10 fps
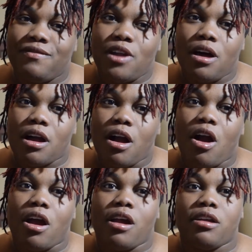vlog,
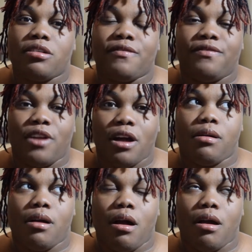
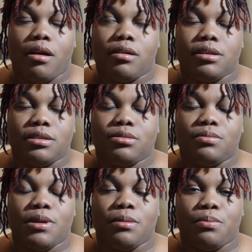or this will
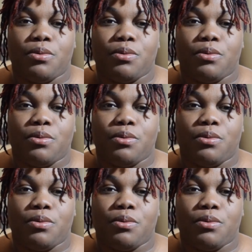be